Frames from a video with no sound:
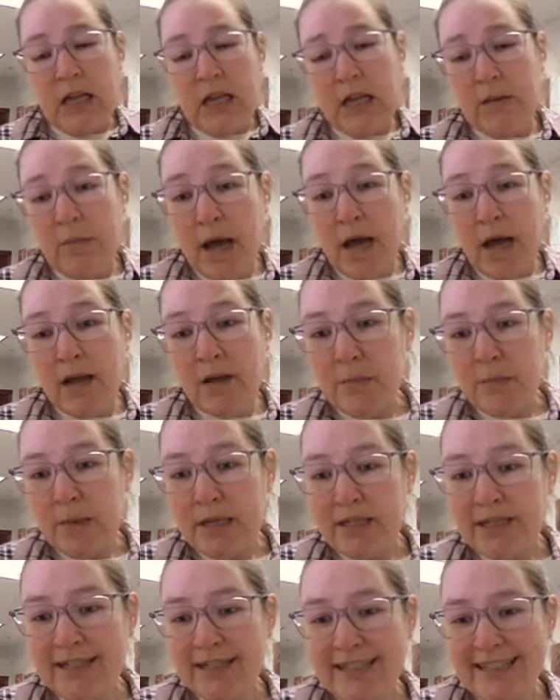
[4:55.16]
in my
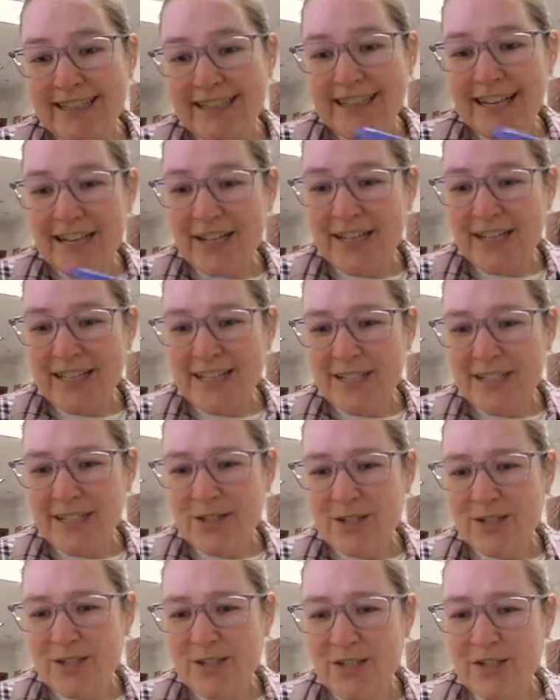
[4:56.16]
opinion, they're
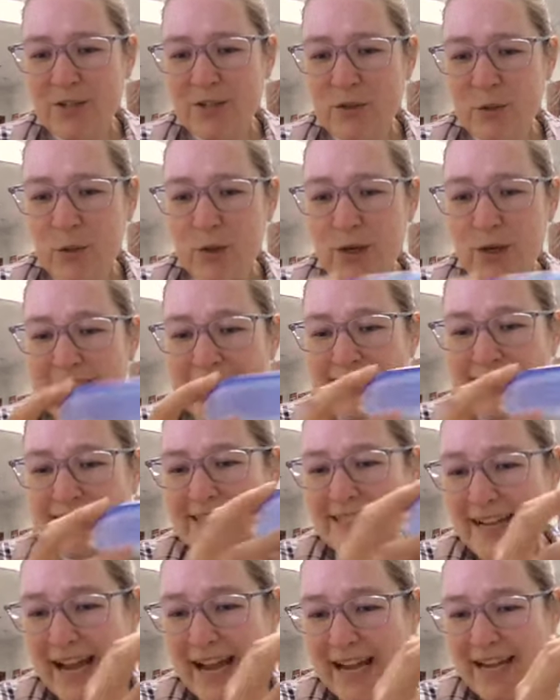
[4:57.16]
easier to store and
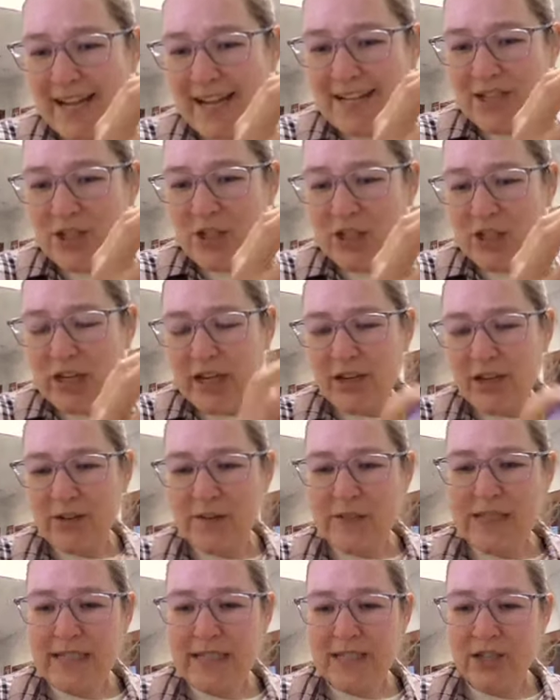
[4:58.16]
stack on
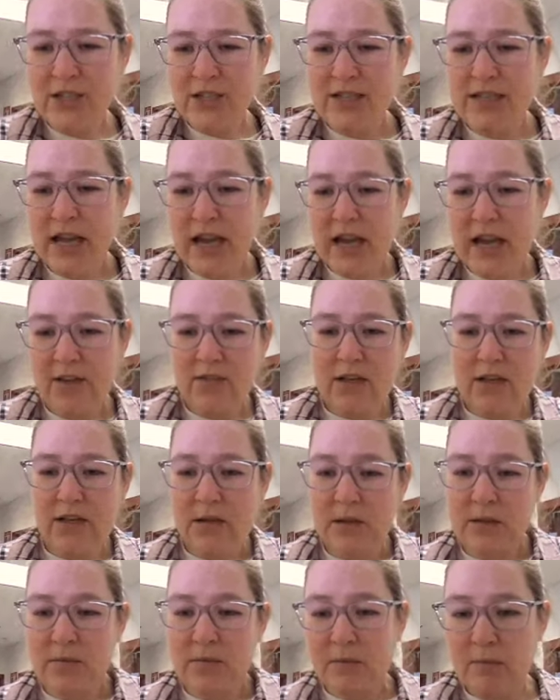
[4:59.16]
shelves than just
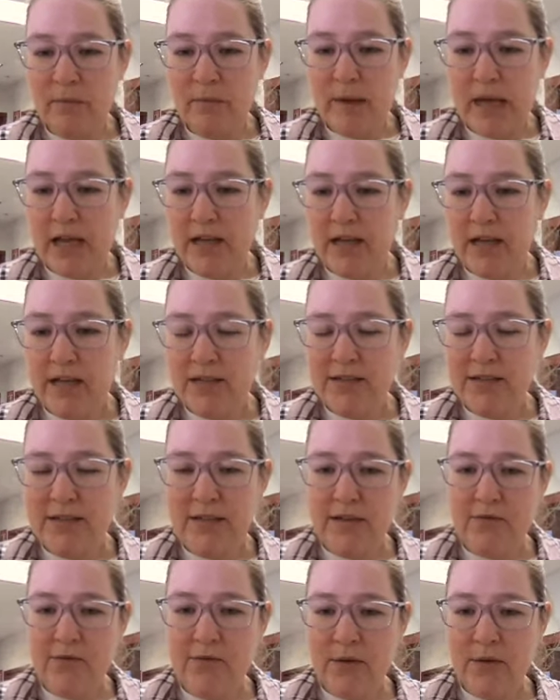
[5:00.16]
having baggies
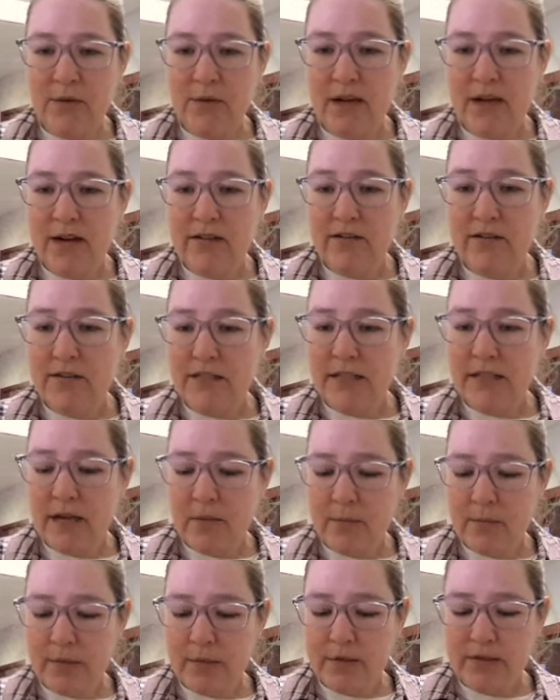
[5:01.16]
everywhere of
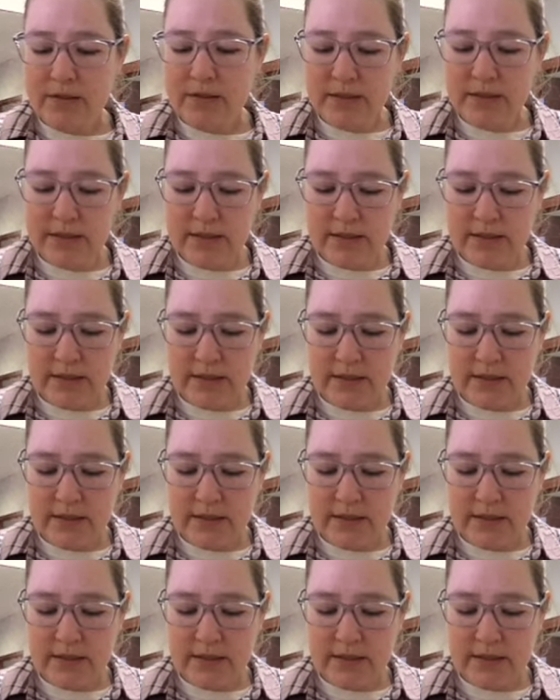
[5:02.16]
samples.